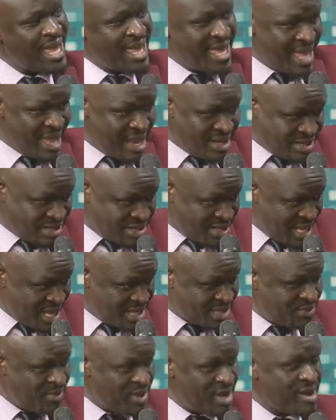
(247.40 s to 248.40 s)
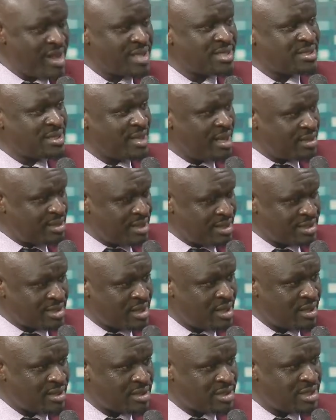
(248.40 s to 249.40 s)
Get the experience, get the
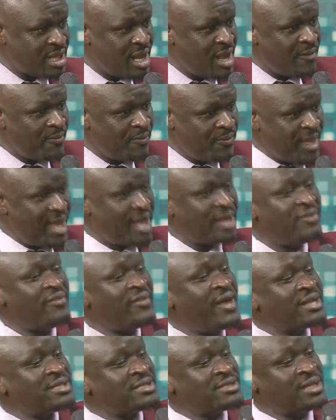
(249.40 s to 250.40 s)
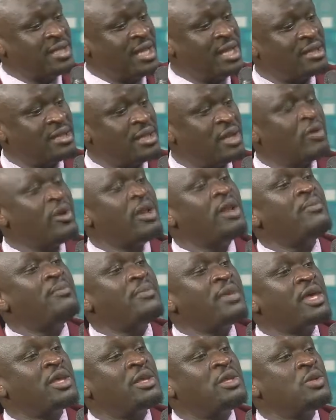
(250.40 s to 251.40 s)
skills. Then that skill will
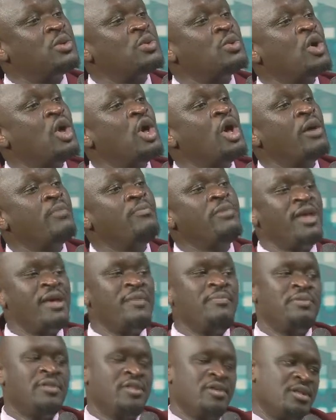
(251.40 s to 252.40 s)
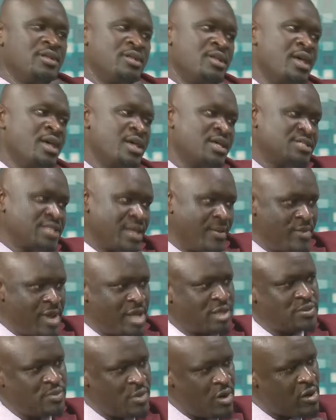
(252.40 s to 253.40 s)
make you be employed somewhere
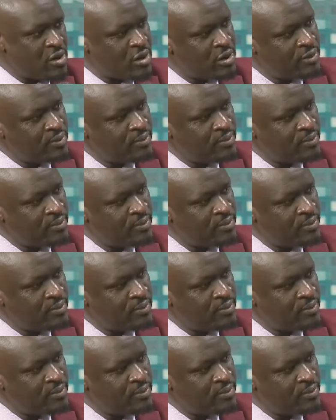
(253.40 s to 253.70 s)
tomorrow.